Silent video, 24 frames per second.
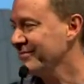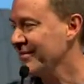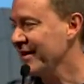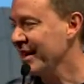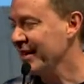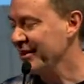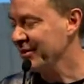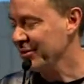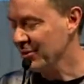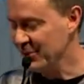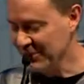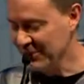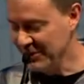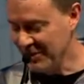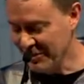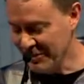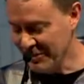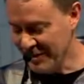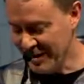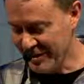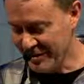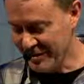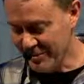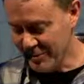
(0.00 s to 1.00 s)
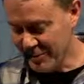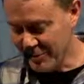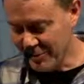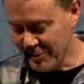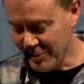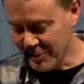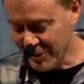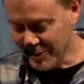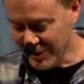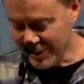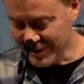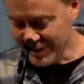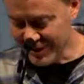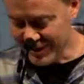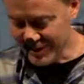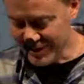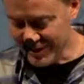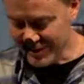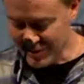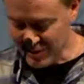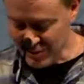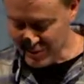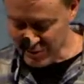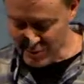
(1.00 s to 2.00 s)
He's also going to refer
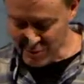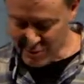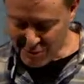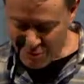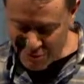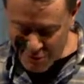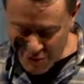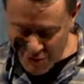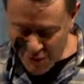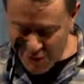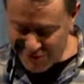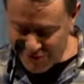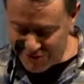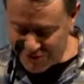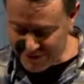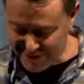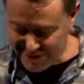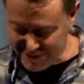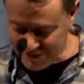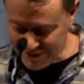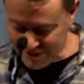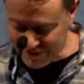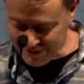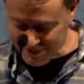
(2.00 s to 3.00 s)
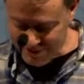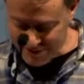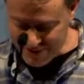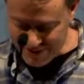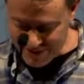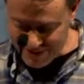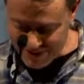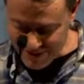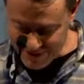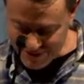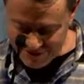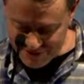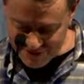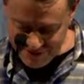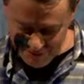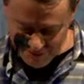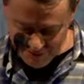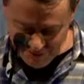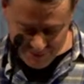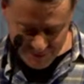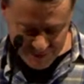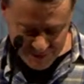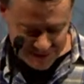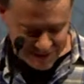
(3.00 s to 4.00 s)
to Moses. In the
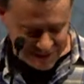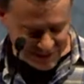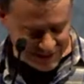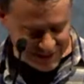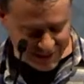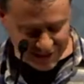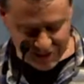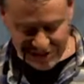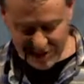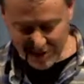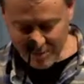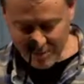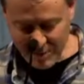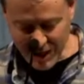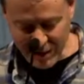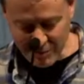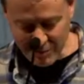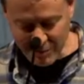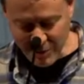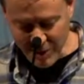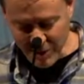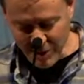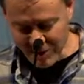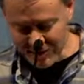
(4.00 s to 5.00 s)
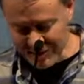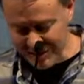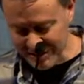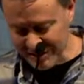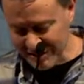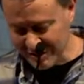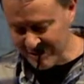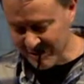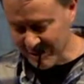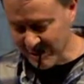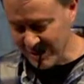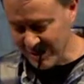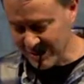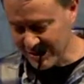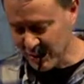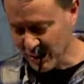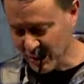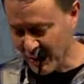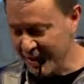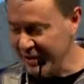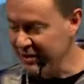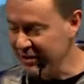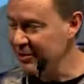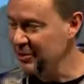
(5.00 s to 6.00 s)
section about Moses in verse
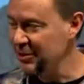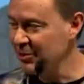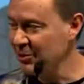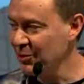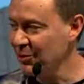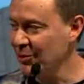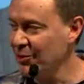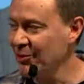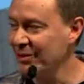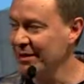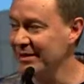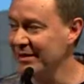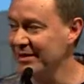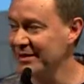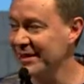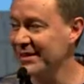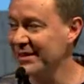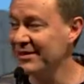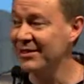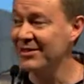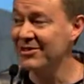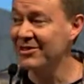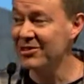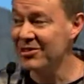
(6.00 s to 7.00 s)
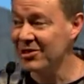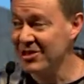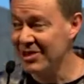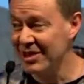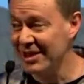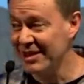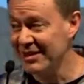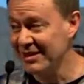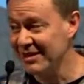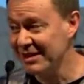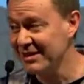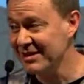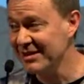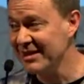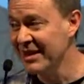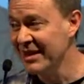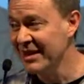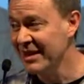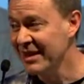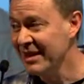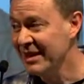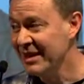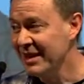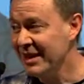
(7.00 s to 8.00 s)
22, he says that Jesus
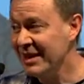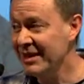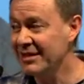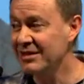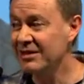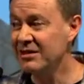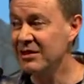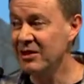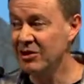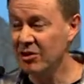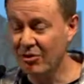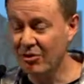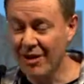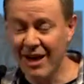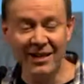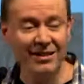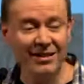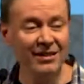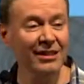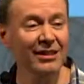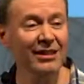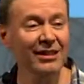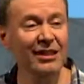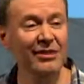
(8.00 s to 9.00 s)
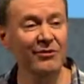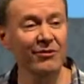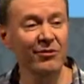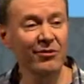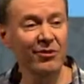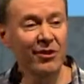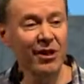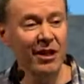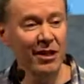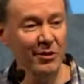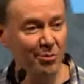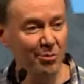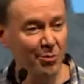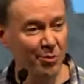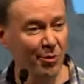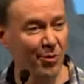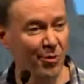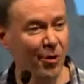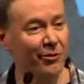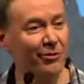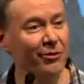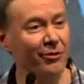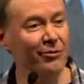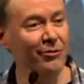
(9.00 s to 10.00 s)
is the great deliverer and
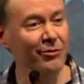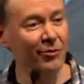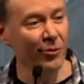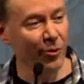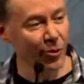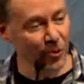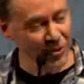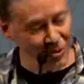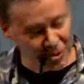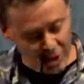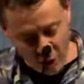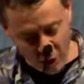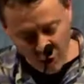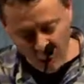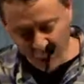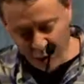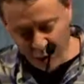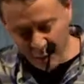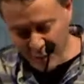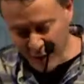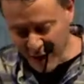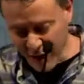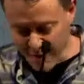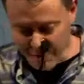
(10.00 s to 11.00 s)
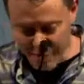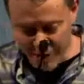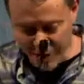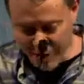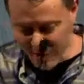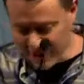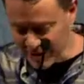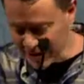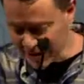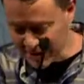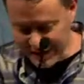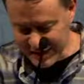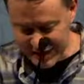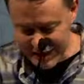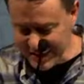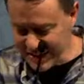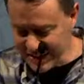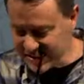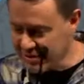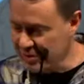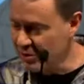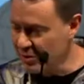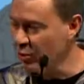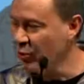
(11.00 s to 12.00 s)
prophet foretold by Moses. He
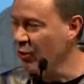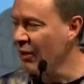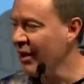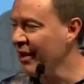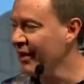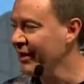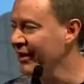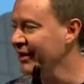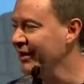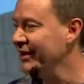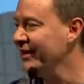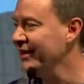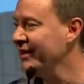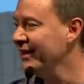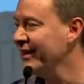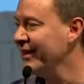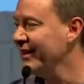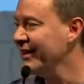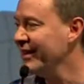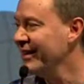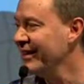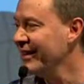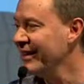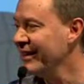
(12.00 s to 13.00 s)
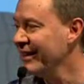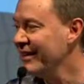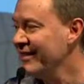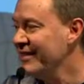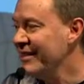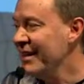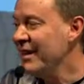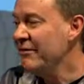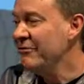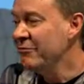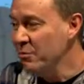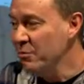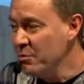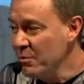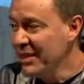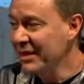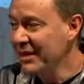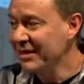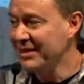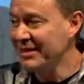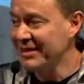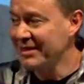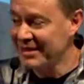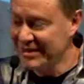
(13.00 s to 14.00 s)
is the one. They've
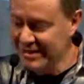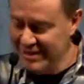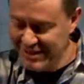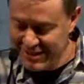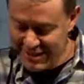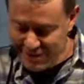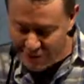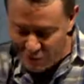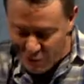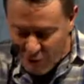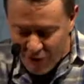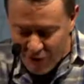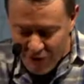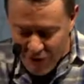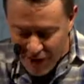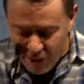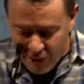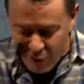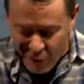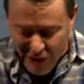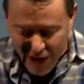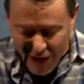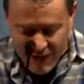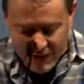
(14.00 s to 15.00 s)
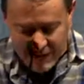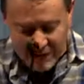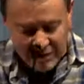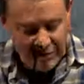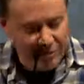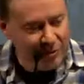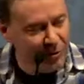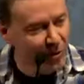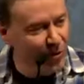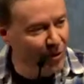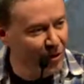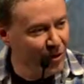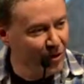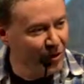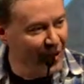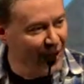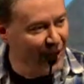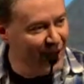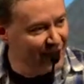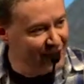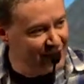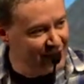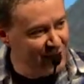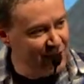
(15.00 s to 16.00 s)
missed what they're waiting for,
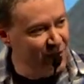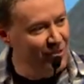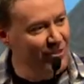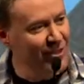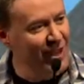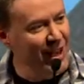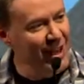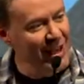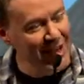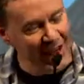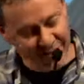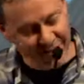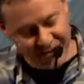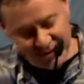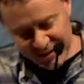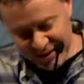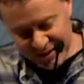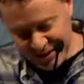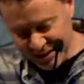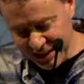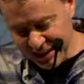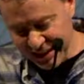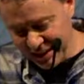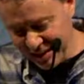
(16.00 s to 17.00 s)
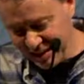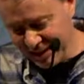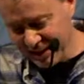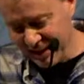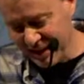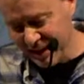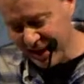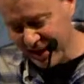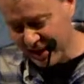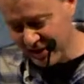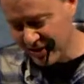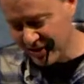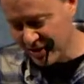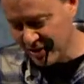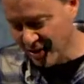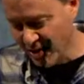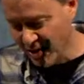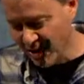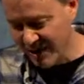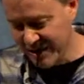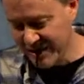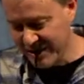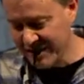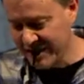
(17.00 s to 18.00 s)
and so they have sinned against
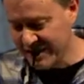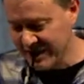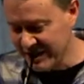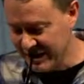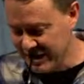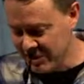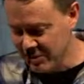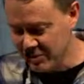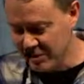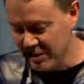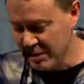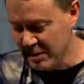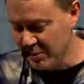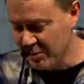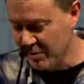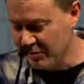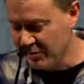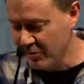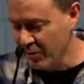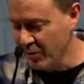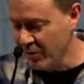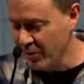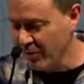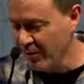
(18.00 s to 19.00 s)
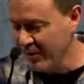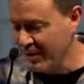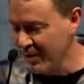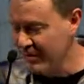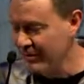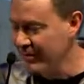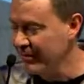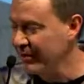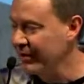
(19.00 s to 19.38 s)
God and are guilty before Him.